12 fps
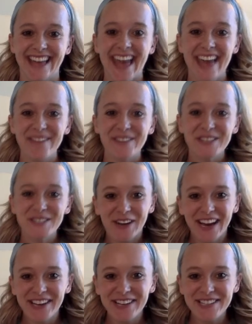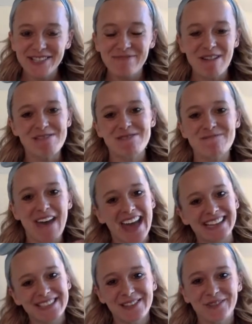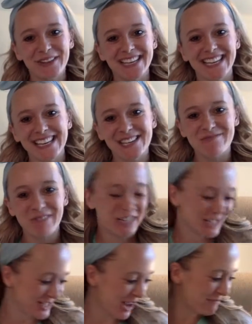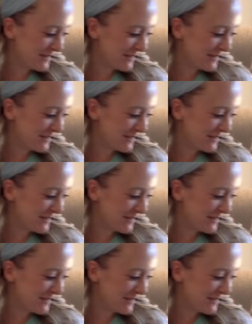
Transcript: Hey first graders, welcome back to Reading Workshop